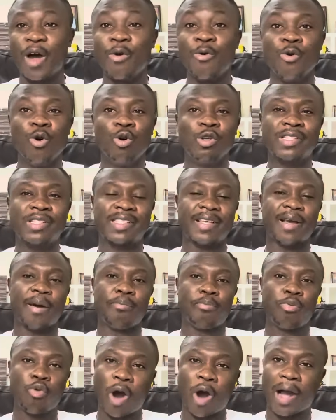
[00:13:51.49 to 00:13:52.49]
Rosie
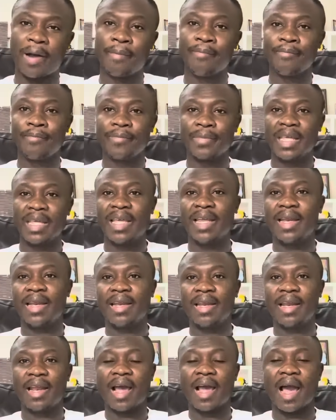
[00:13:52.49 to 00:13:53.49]
Abua. In